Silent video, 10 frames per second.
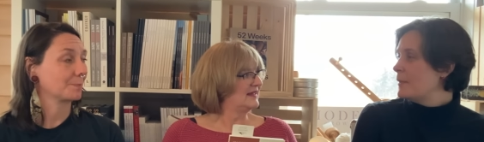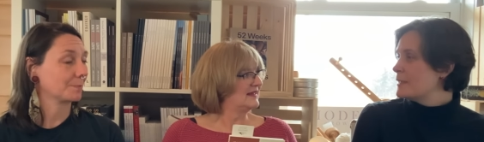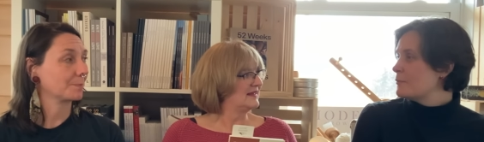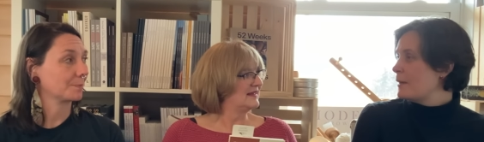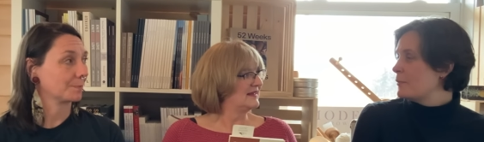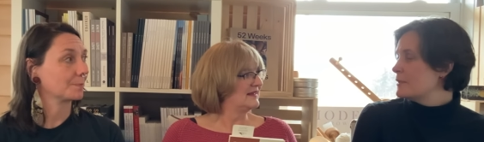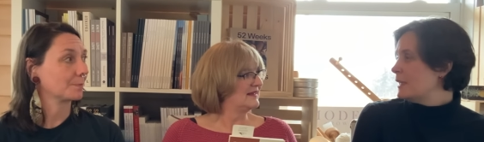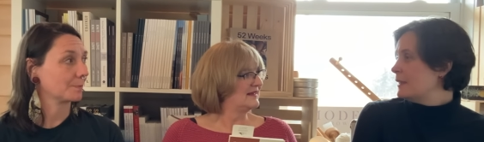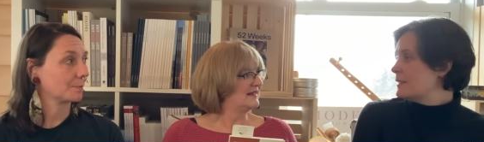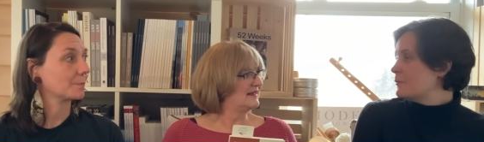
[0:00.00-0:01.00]

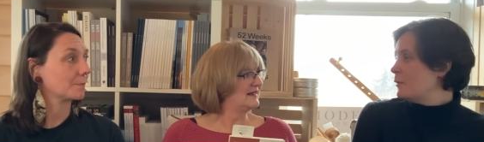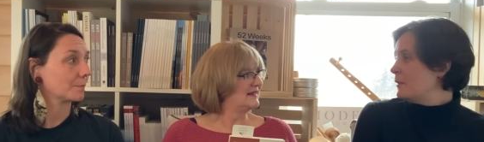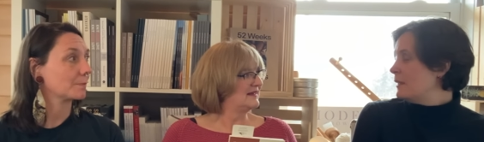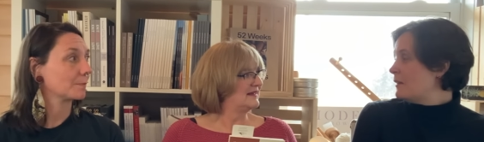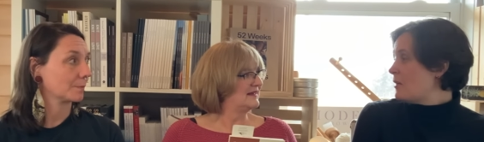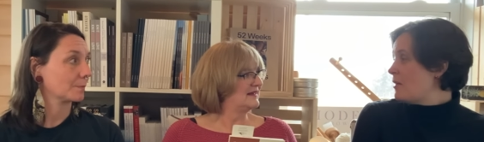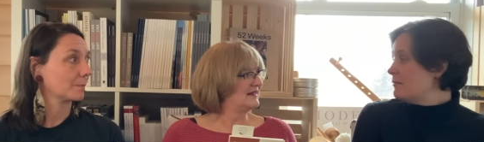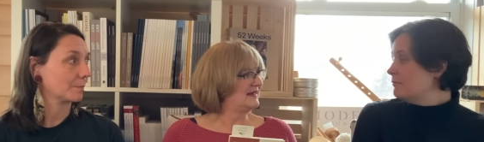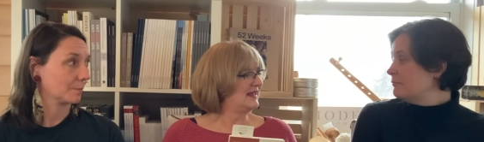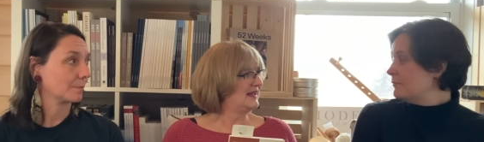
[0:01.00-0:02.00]
Speaker 1: misrepresent this woman at all.
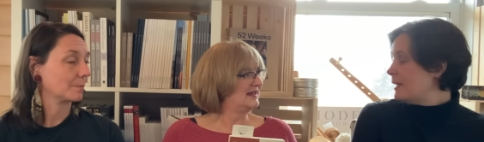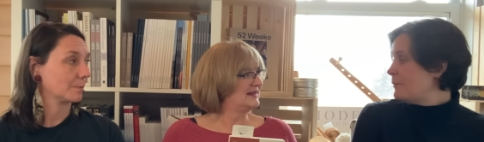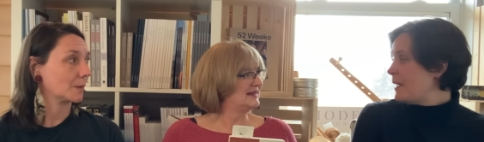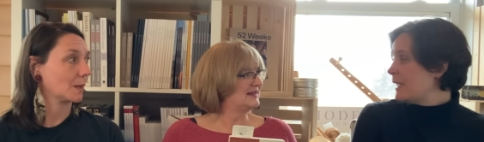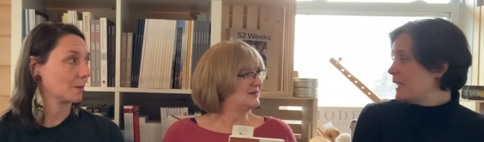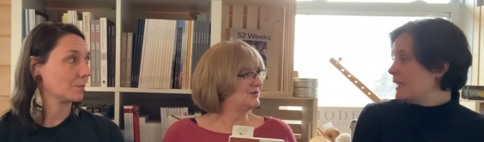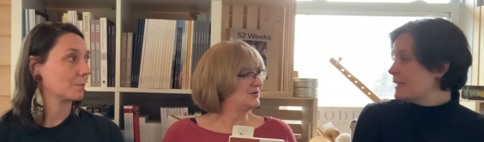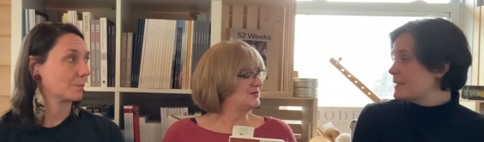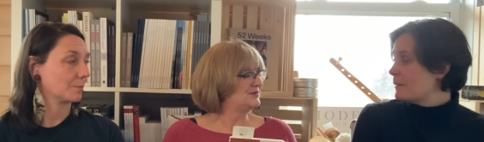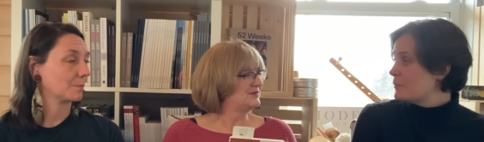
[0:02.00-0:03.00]
Yeah. And make any know.
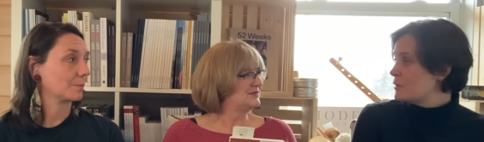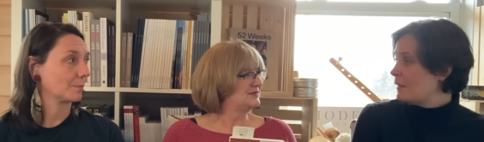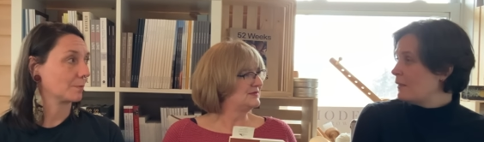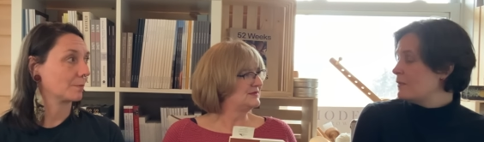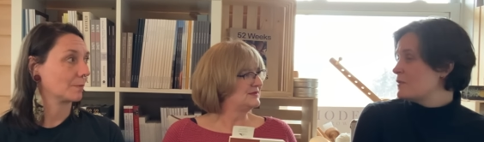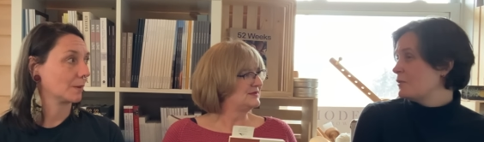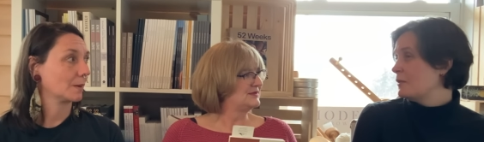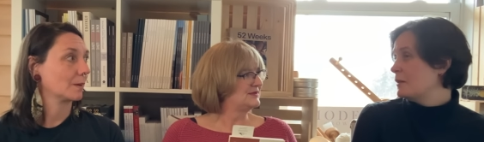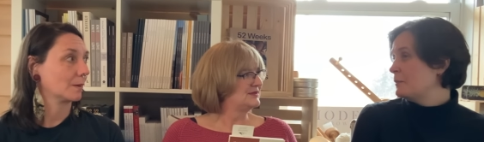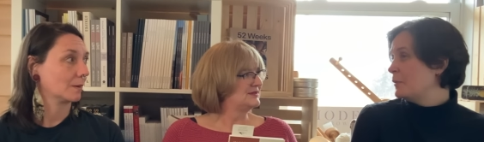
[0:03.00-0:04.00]
assumptions
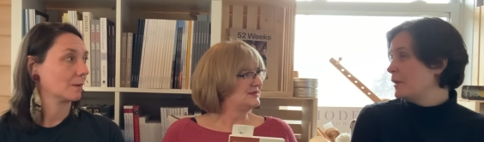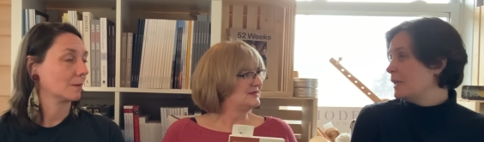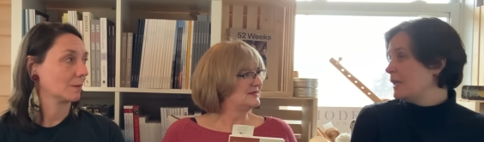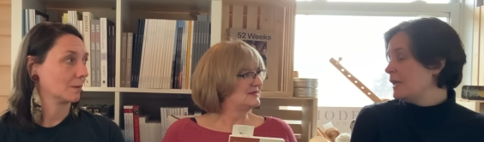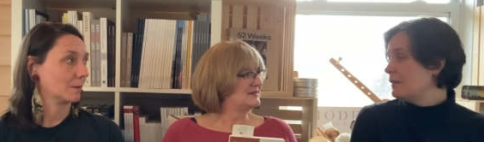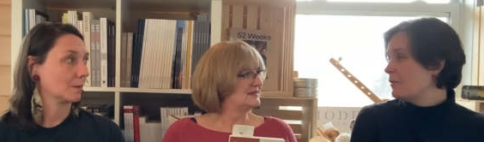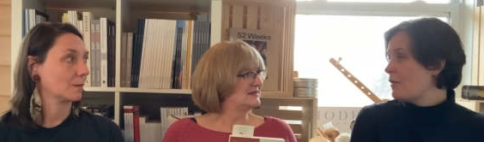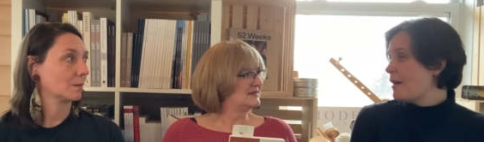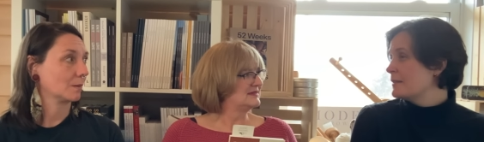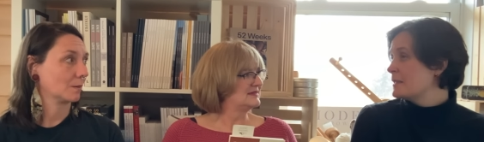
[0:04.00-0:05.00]
or put any
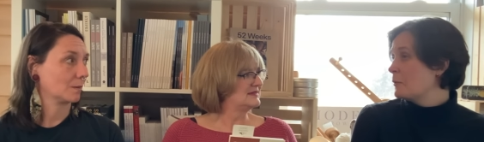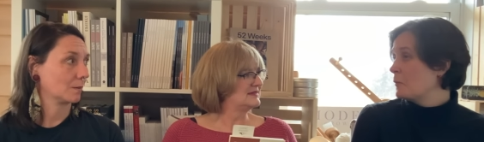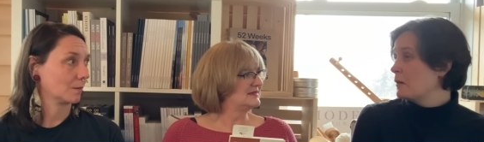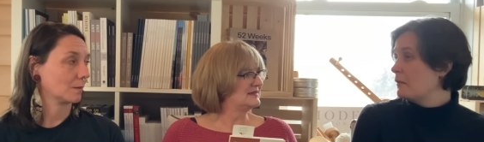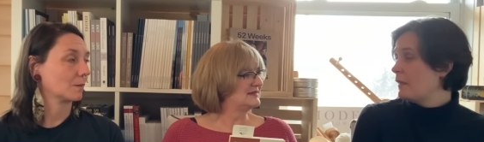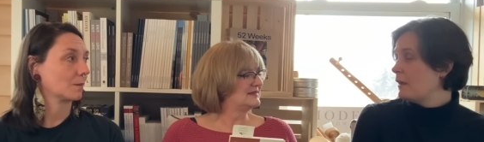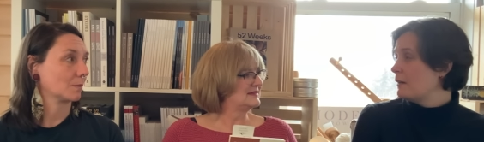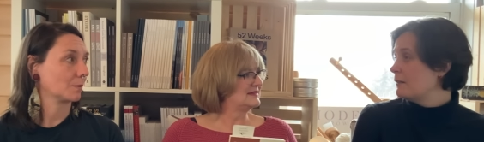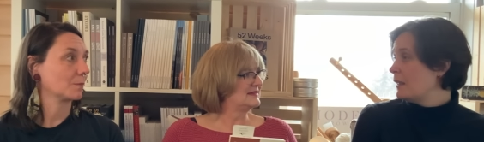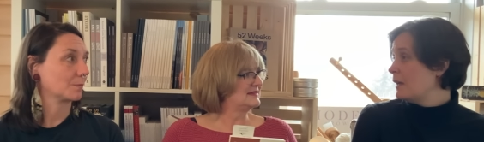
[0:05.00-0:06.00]
thoughts that weren't
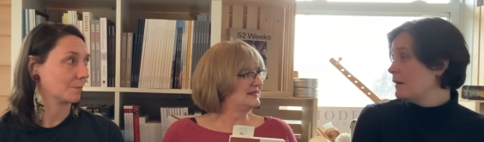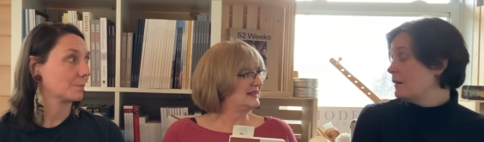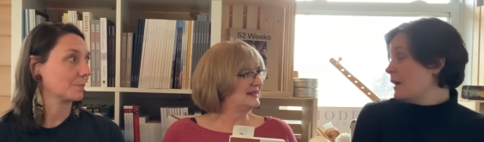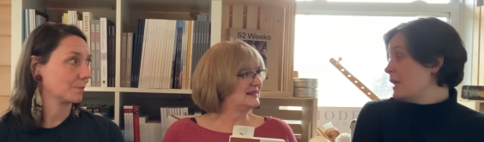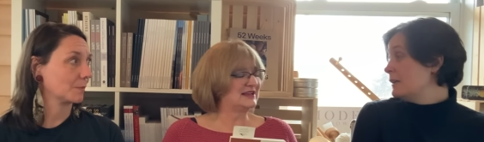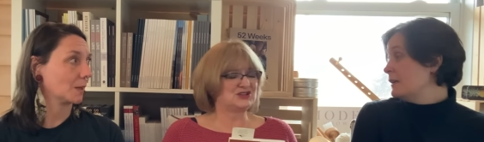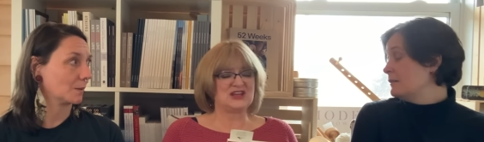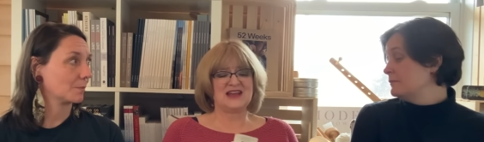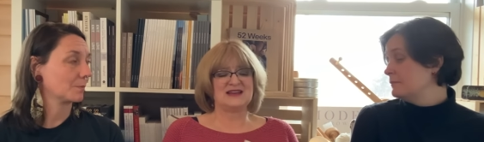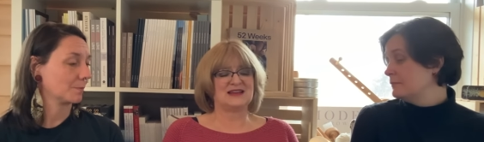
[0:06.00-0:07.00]
there
Speaker 2: there. Yeah. Like know. she
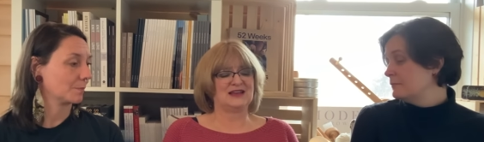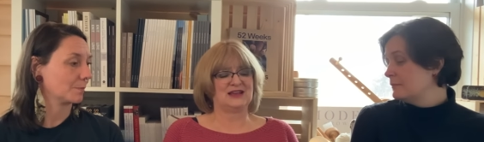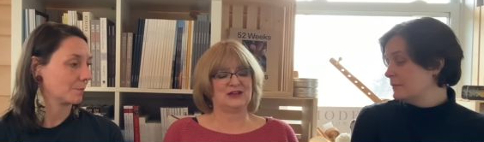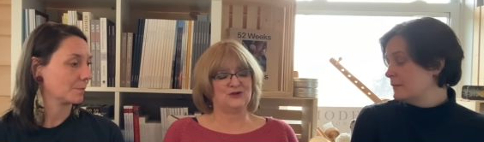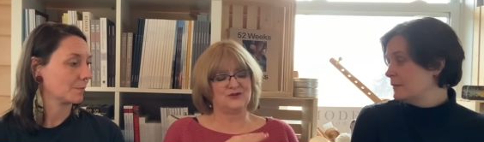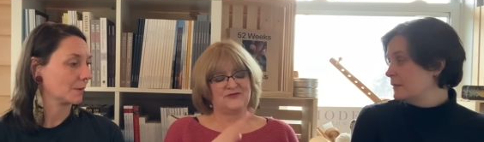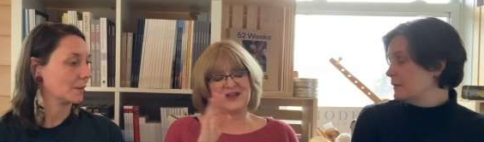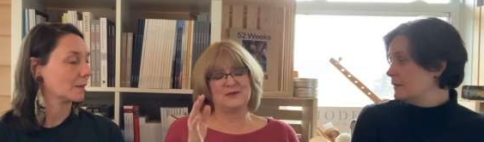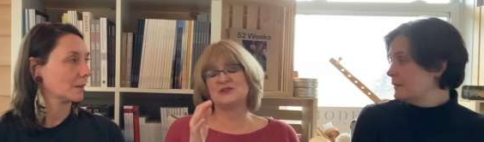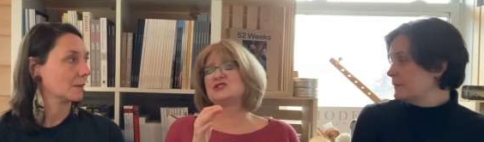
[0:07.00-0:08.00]
had uh, her
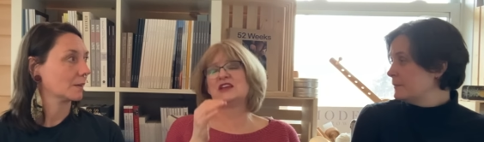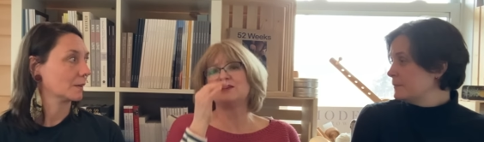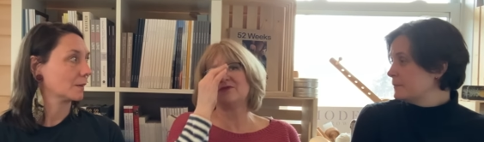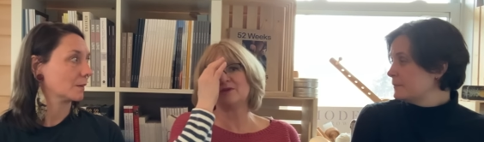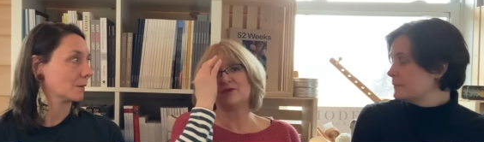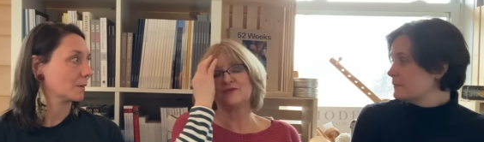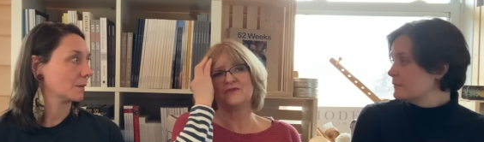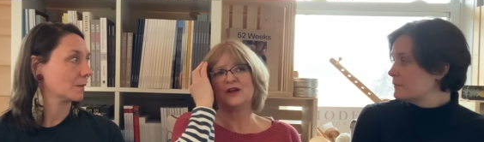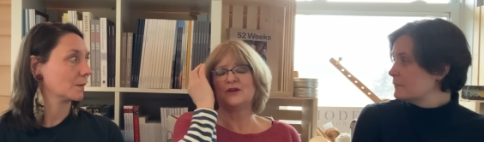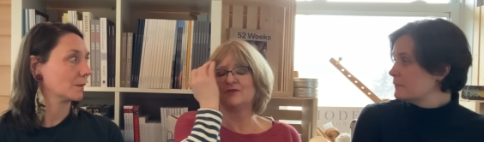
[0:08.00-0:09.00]
family, she came from a,
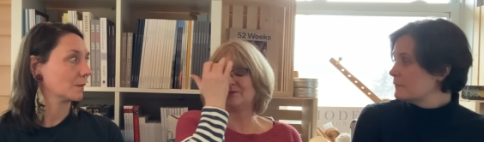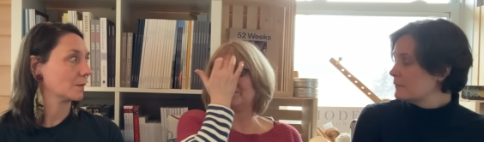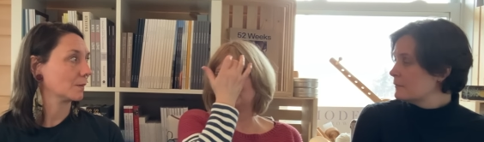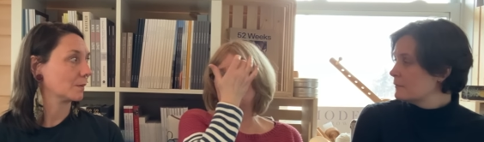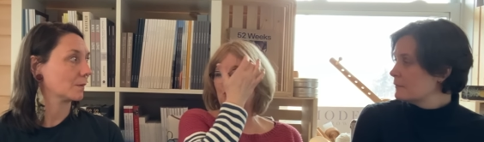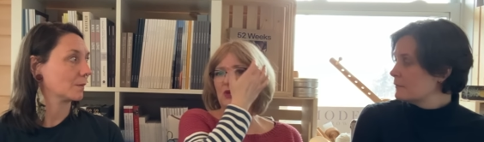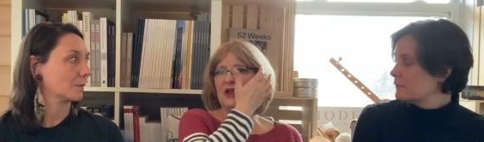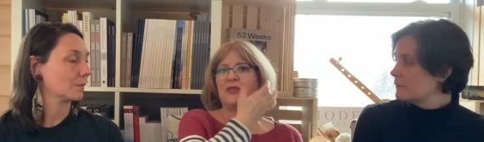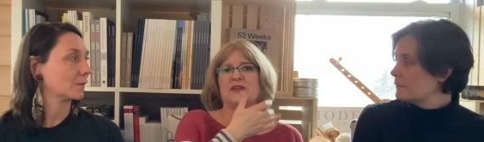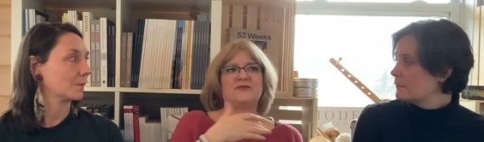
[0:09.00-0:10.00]
a,
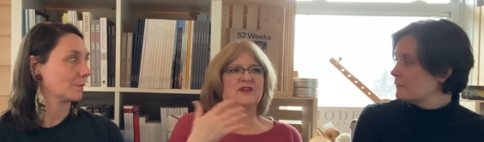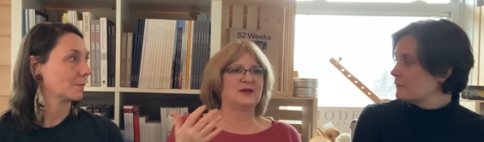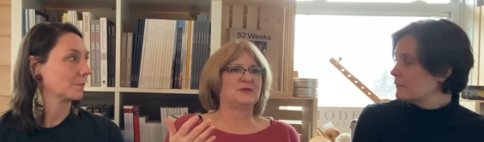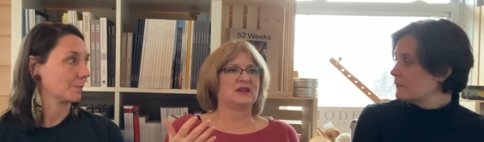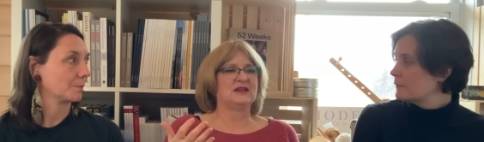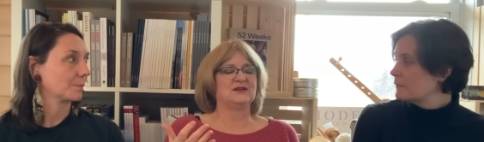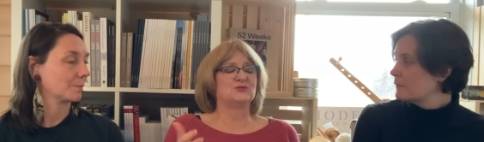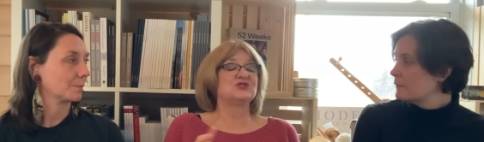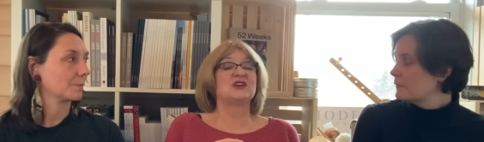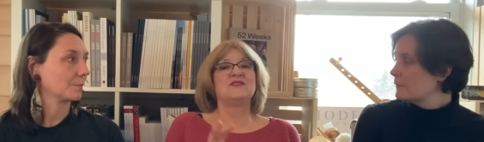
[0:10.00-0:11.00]
wealthy family,
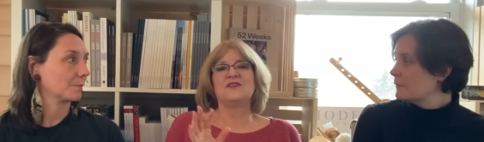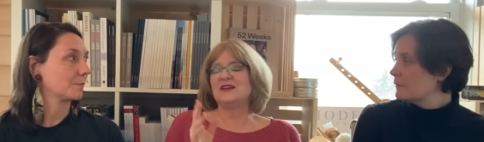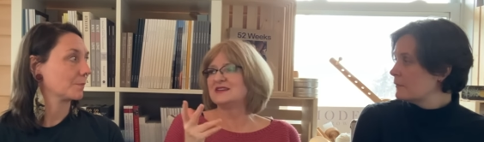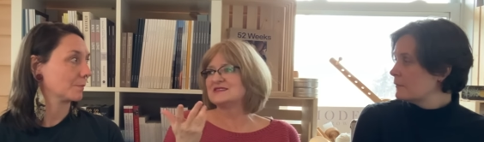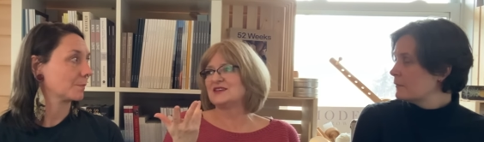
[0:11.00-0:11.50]
which I find it's